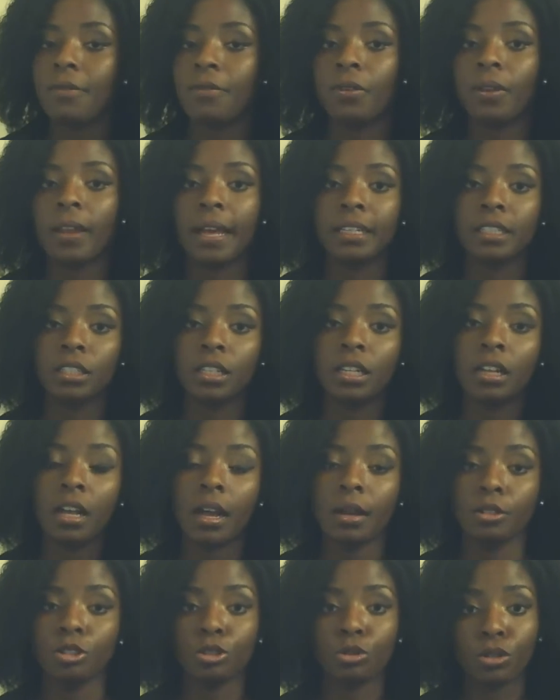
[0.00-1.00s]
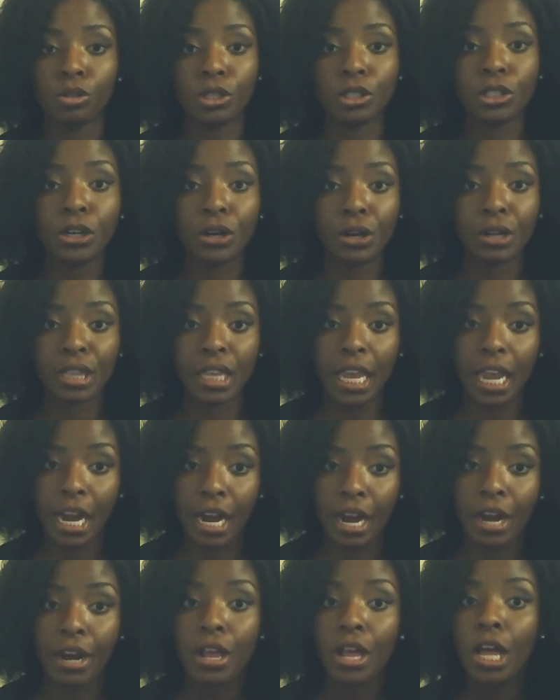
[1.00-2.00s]
feel like uh, shorter curly
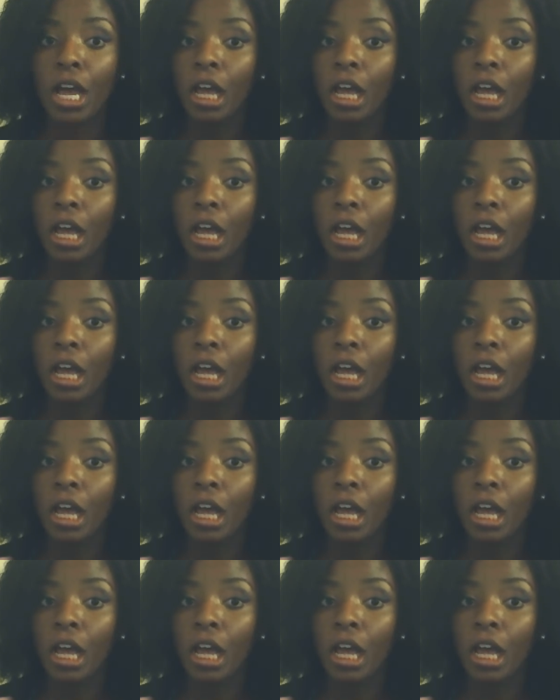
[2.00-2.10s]
hair